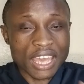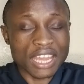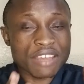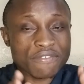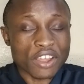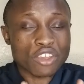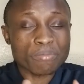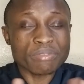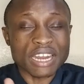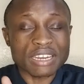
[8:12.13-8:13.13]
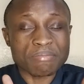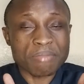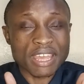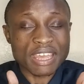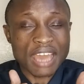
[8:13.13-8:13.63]
any vacuum that
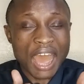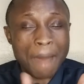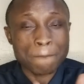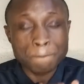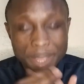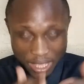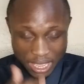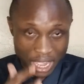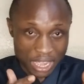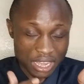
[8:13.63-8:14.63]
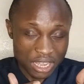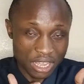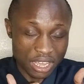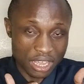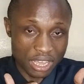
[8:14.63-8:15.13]
may appear
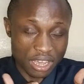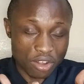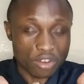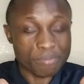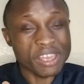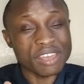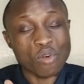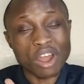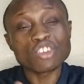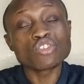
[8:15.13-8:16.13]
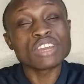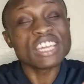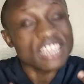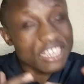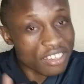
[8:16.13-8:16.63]
uh, or may want to
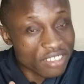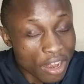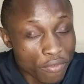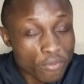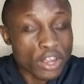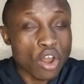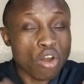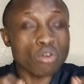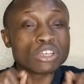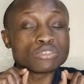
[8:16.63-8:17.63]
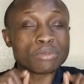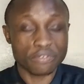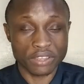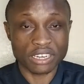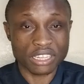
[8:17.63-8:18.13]
create itself will always be
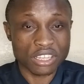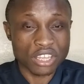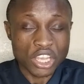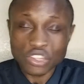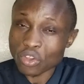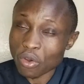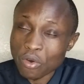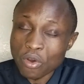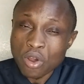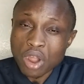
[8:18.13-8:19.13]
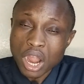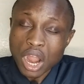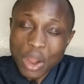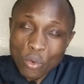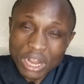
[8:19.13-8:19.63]
filled. So
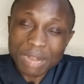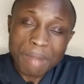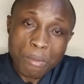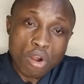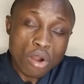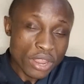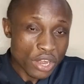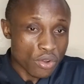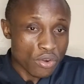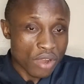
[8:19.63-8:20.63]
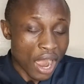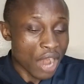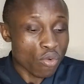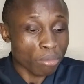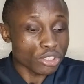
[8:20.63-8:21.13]
will Babu Owino
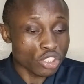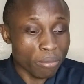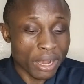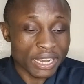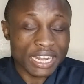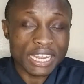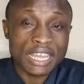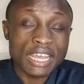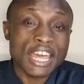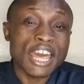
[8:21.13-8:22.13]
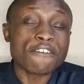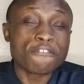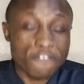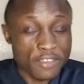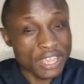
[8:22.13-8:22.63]
and Wamuchomba really uh,
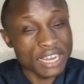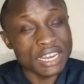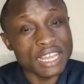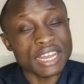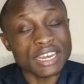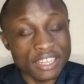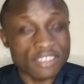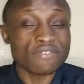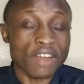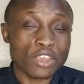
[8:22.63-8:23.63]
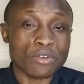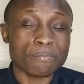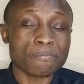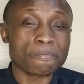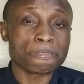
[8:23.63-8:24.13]
fill this
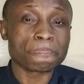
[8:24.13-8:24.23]
vacuum?